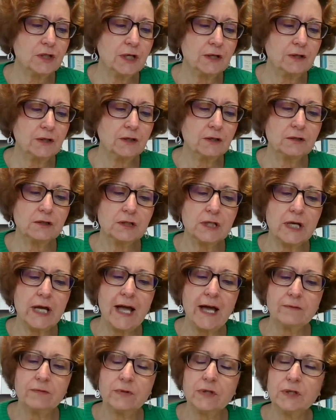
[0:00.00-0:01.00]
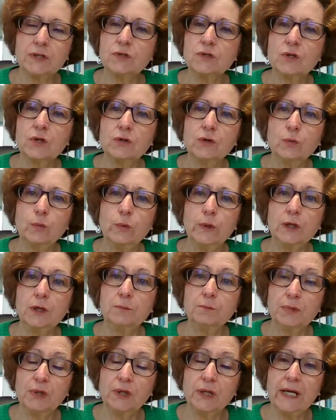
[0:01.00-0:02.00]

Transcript: Center to have it so that we can